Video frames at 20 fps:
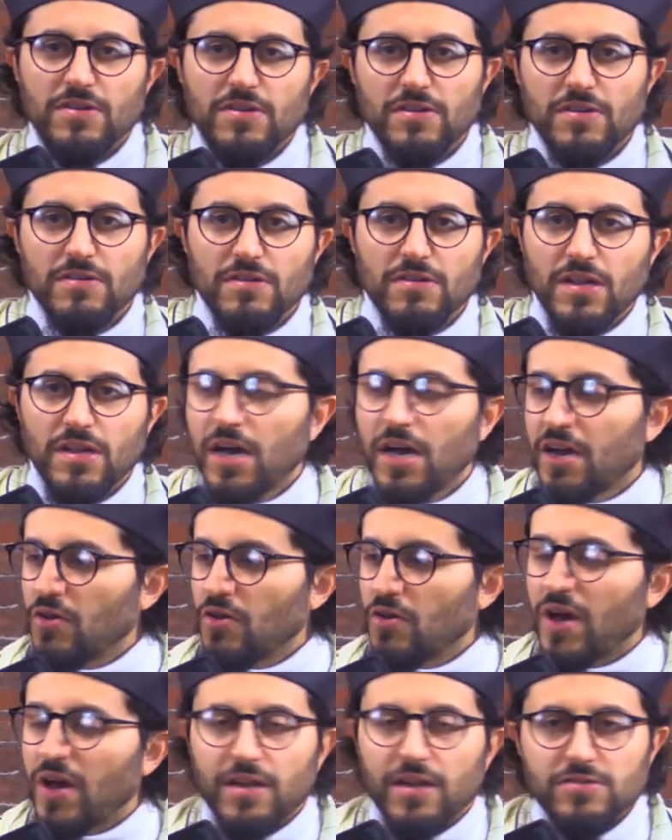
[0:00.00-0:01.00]
Right? I don't
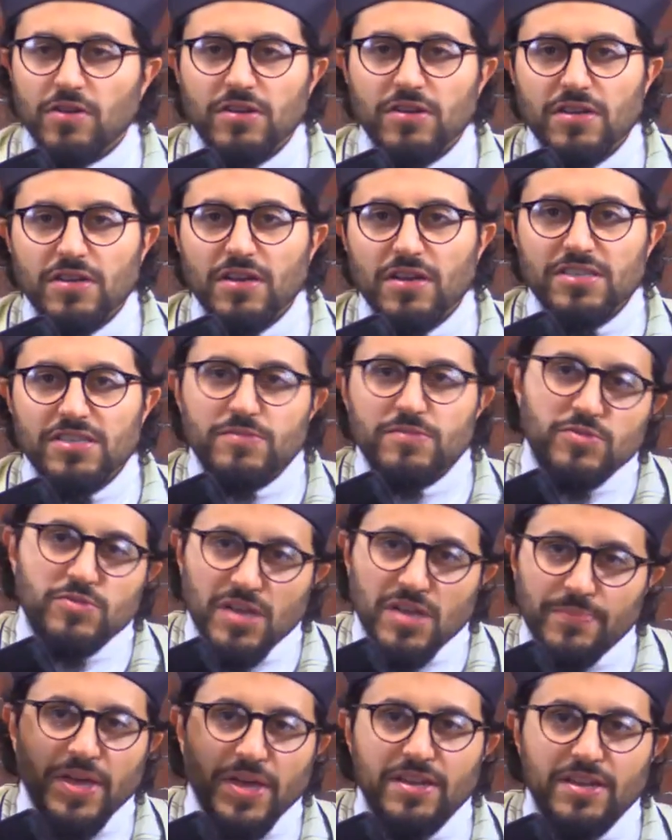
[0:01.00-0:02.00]
know how to talk to customers.
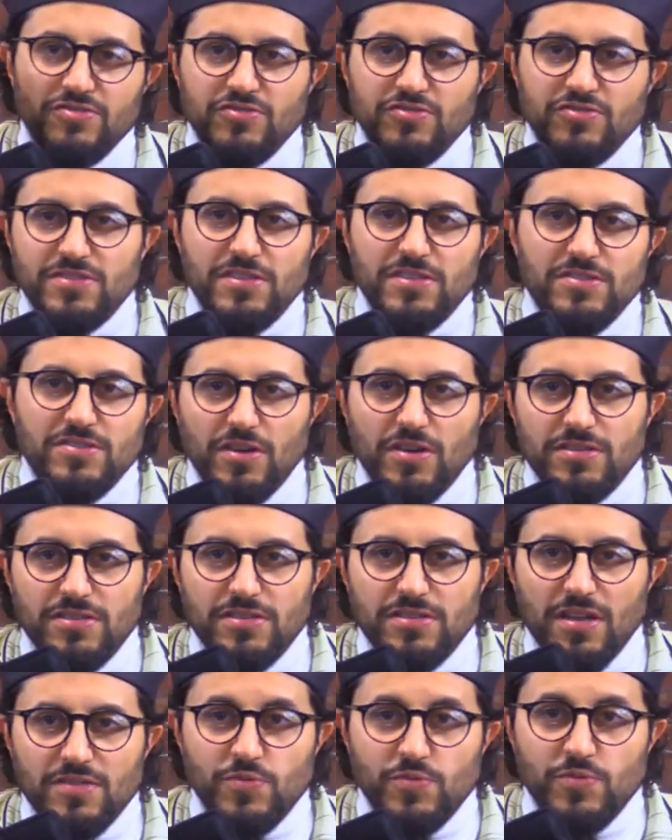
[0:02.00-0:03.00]
I'm not interested in talking to
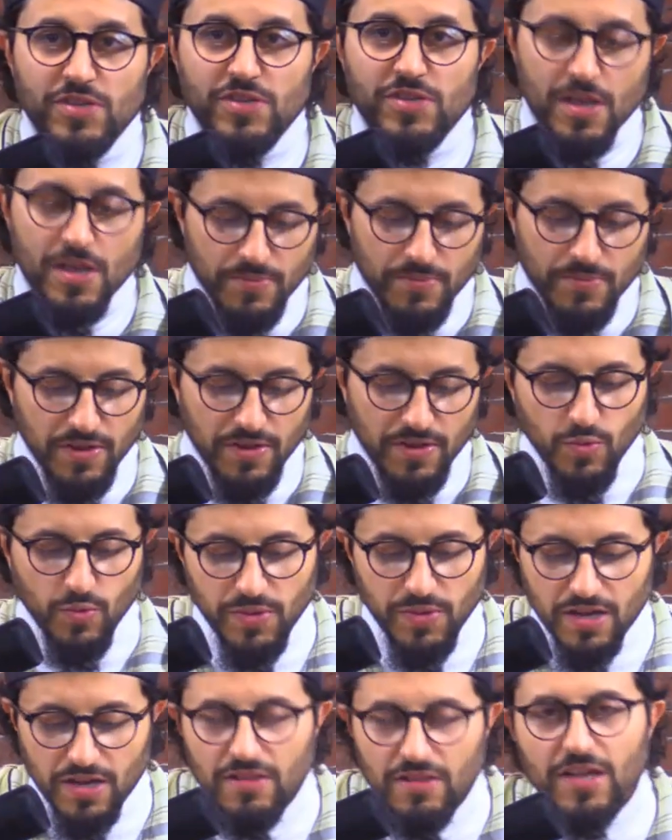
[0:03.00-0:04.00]
customers. But if you want
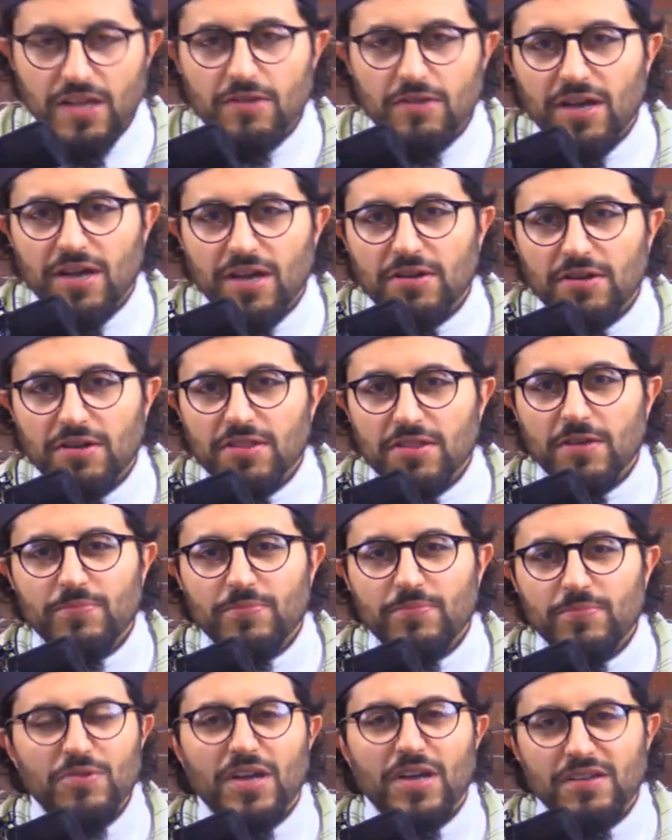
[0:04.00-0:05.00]
me to click around on the
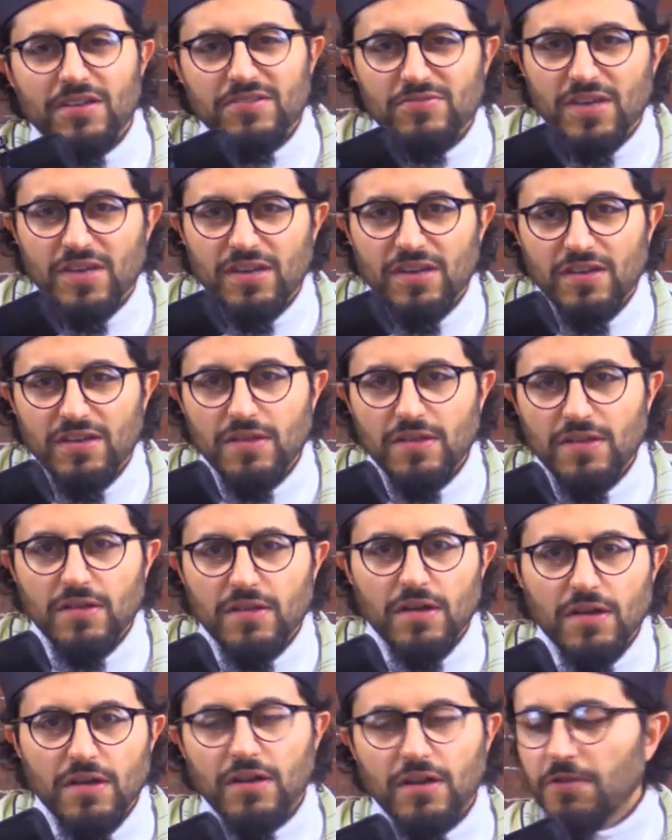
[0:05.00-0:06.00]
computer, I could do that.
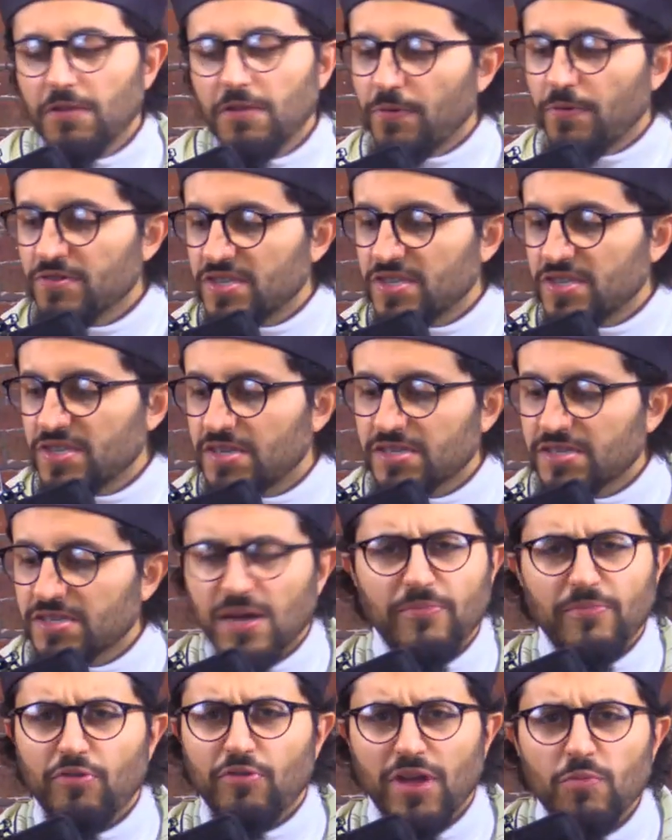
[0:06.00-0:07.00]
Another person says,
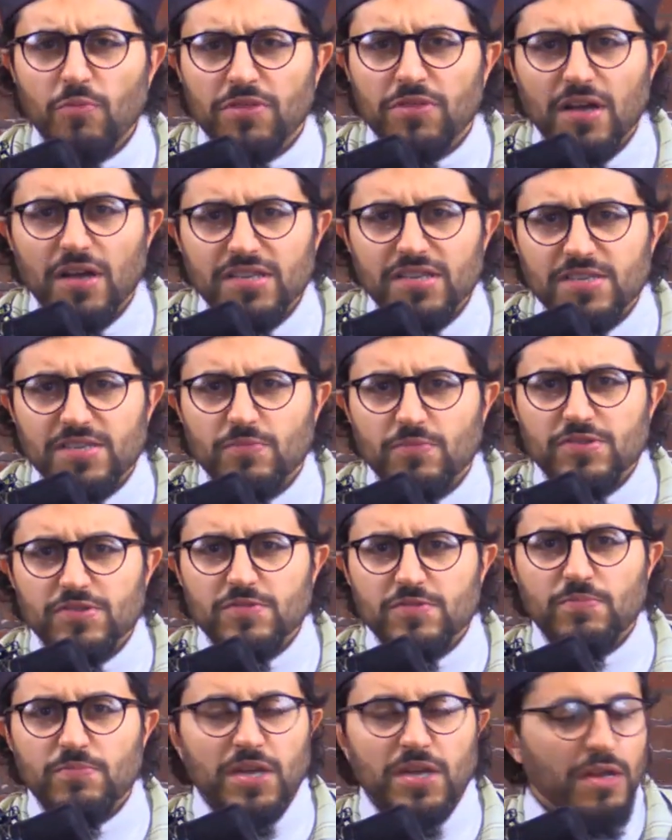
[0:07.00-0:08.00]
I'm great with customers,
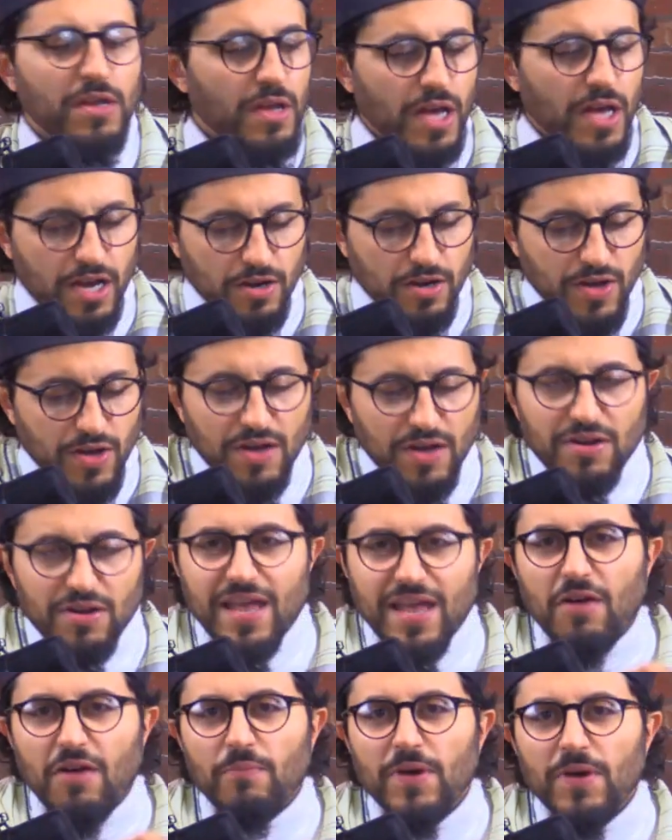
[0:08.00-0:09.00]
but I don't know how to
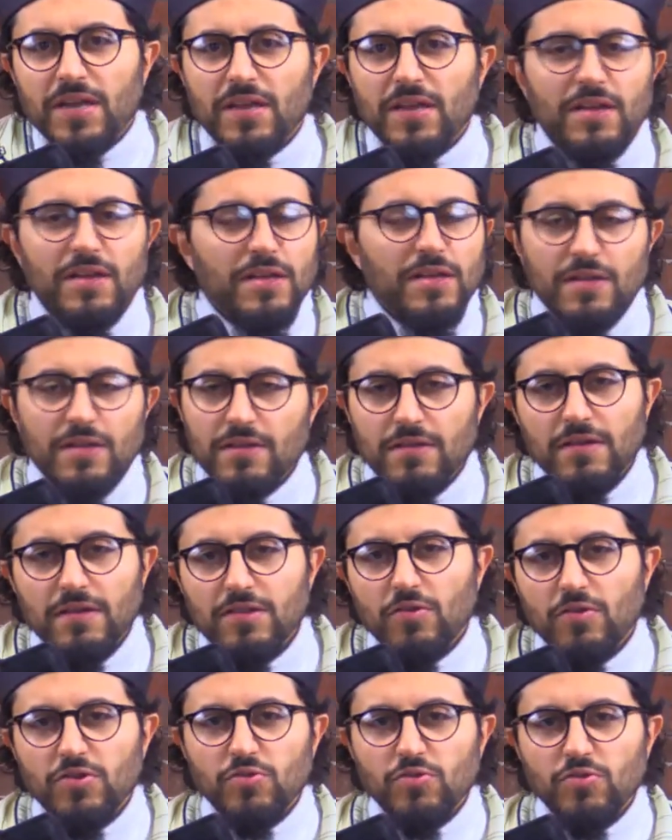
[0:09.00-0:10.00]
count money.
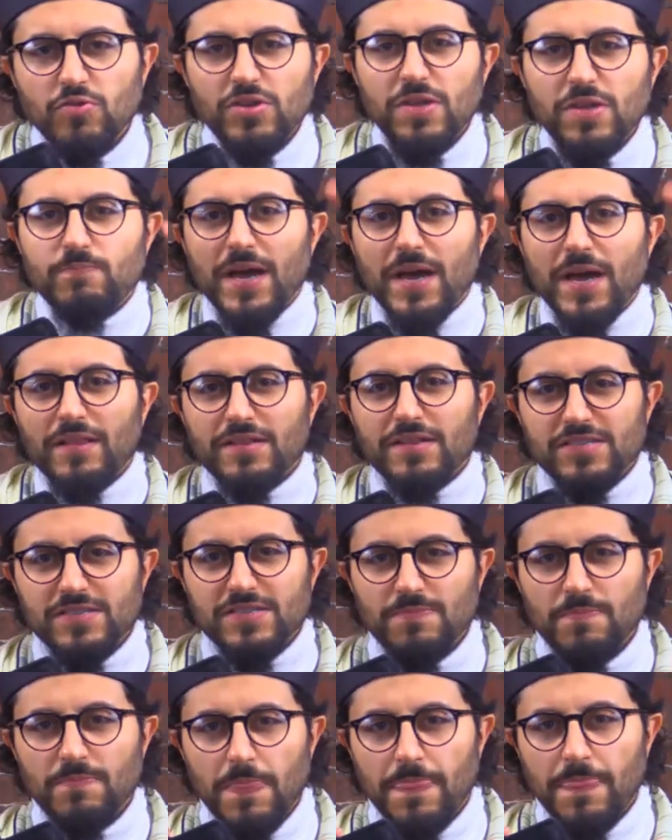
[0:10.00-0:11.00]
You need
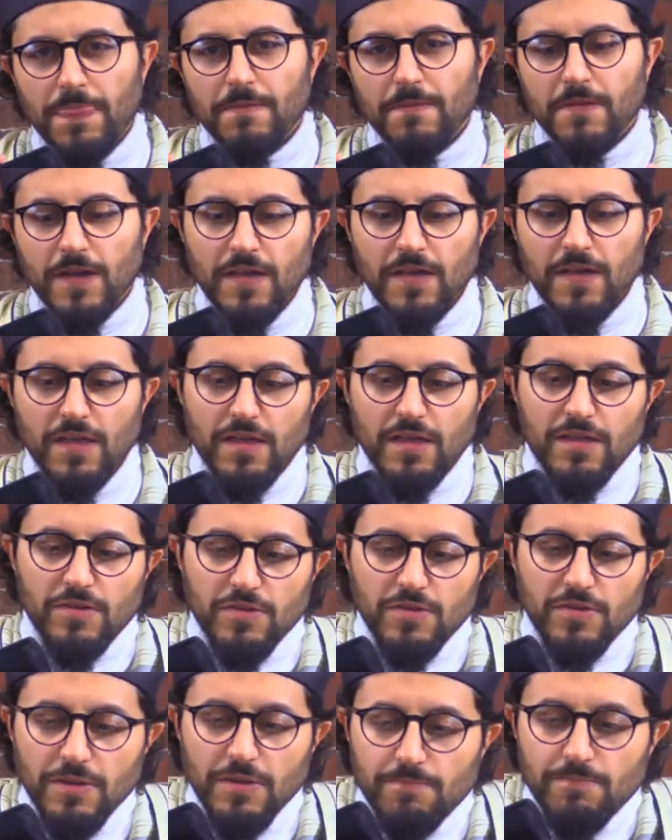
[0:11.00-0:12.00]
balance. Okay.
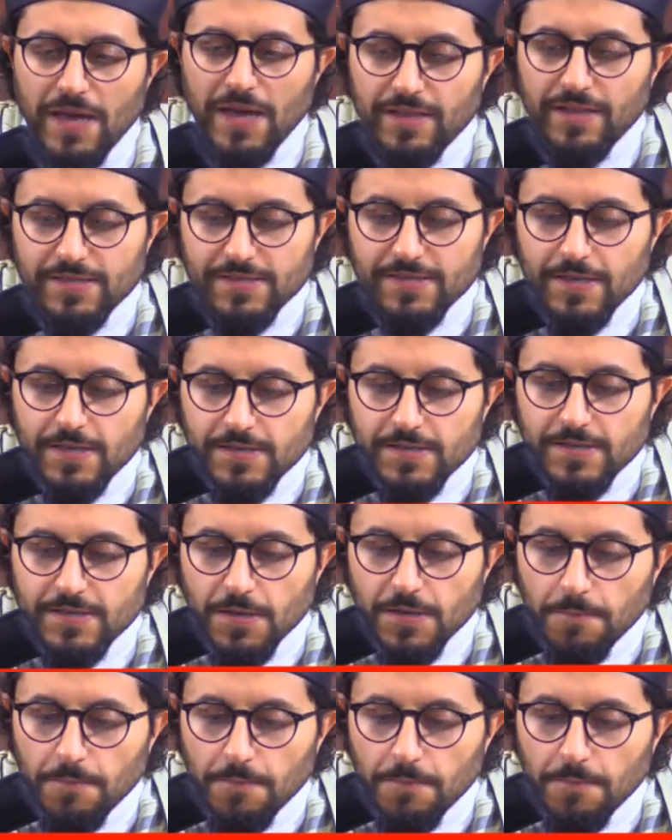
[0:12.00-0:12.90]
You need balance. So